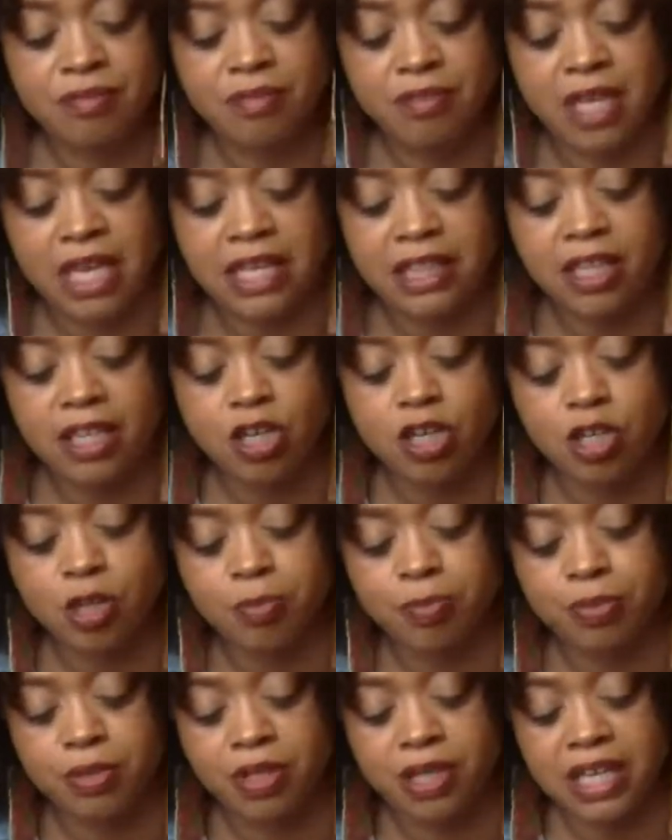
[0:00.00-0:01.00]
in the
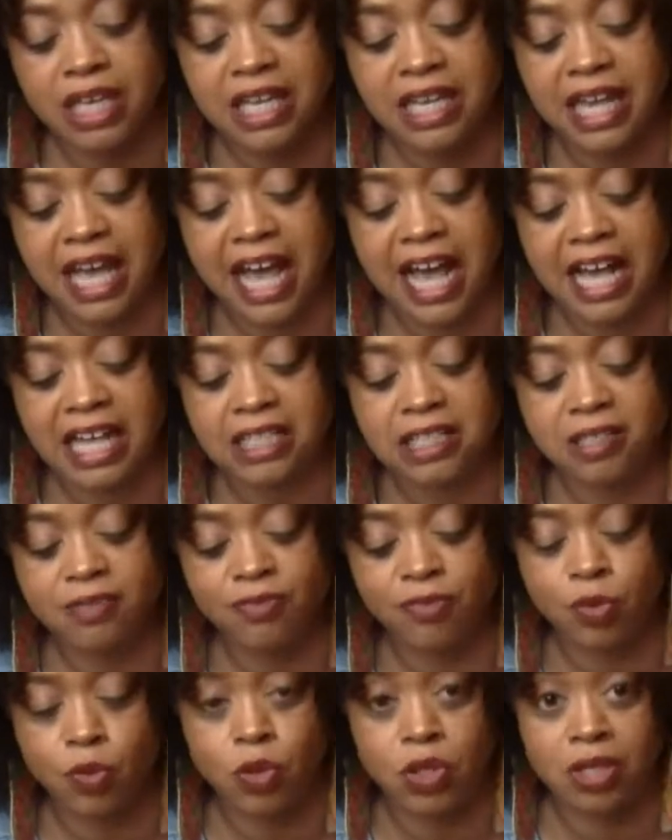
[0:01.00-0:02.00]
cookbook, it asks
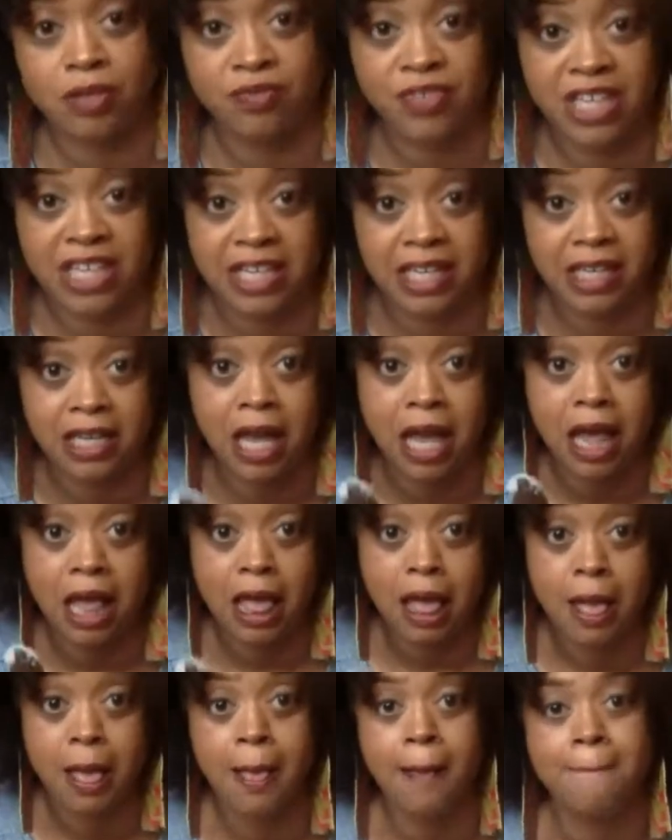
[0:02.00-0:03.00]
for vegan
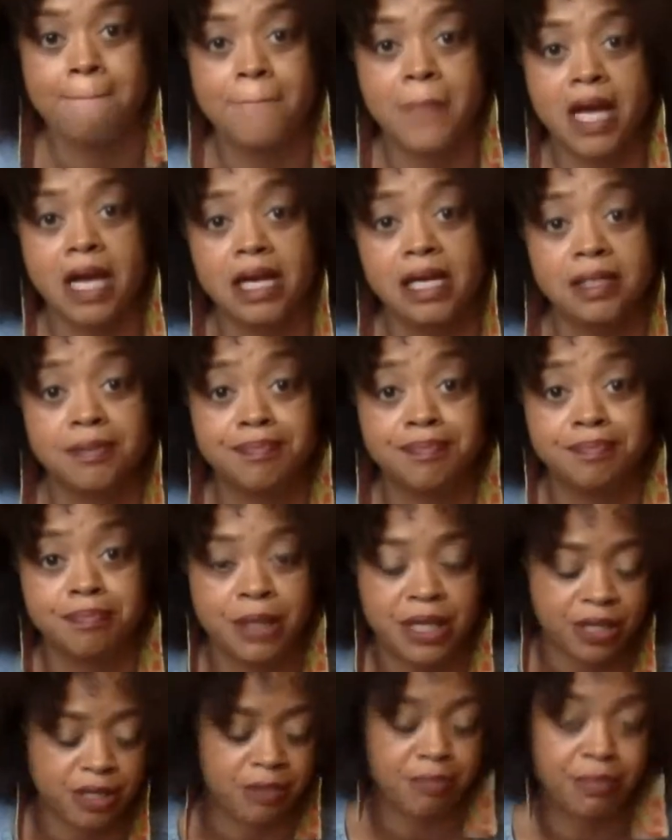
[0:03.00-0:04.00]

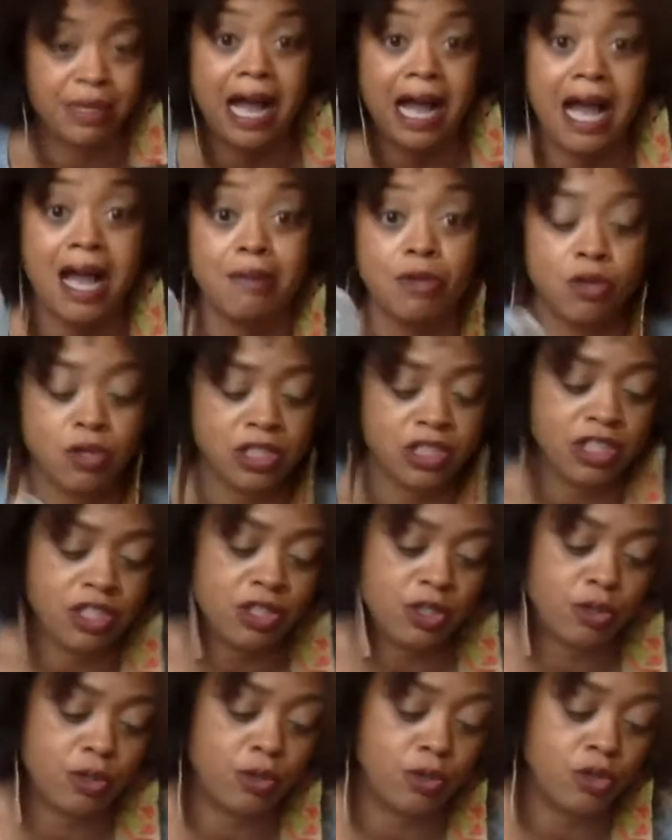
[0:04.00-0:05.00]
butter, but I'm going to
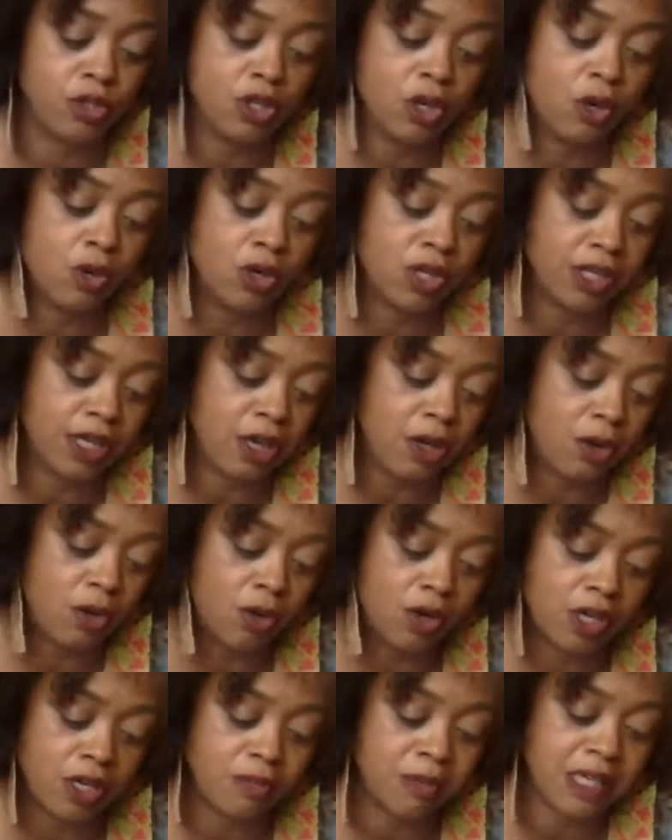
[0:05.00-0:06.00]
use coconut
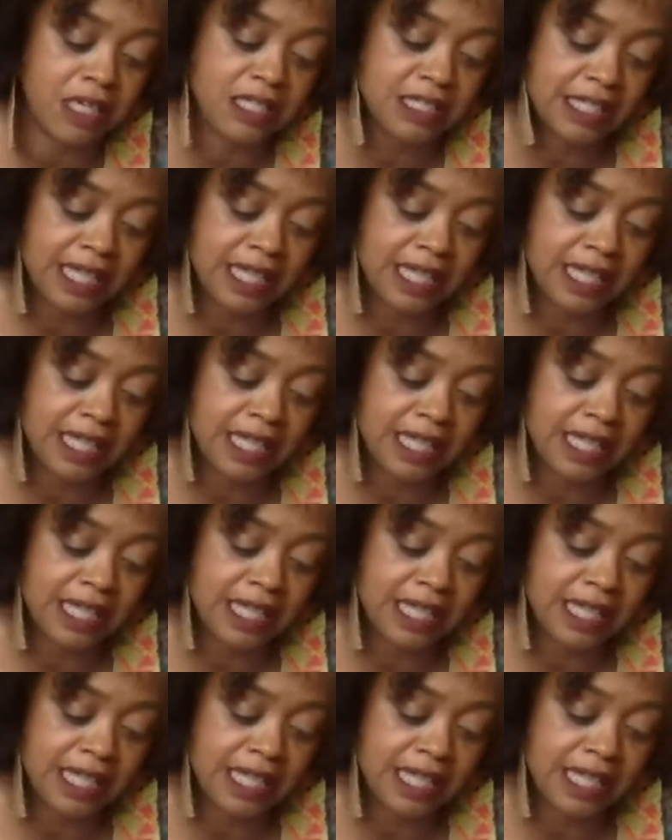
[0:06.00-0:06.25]
oil because